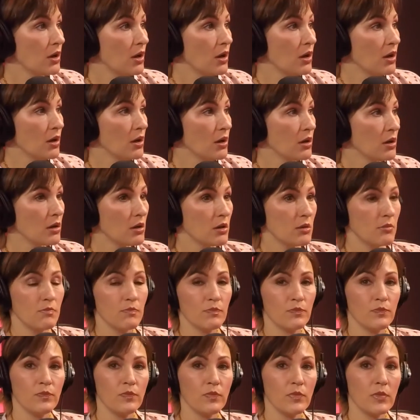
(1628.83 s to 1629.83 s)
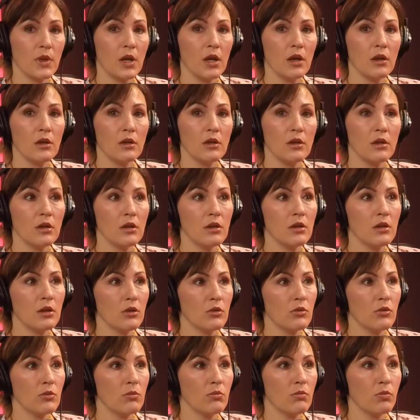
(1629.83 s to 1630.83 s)
Part
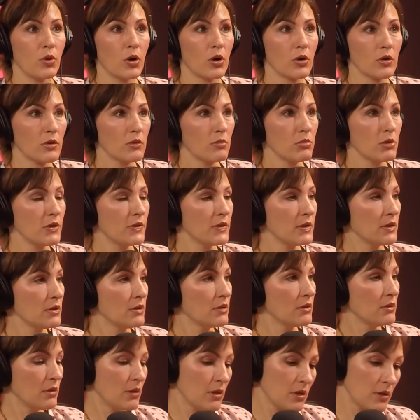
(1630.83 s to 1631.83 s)
of the reason,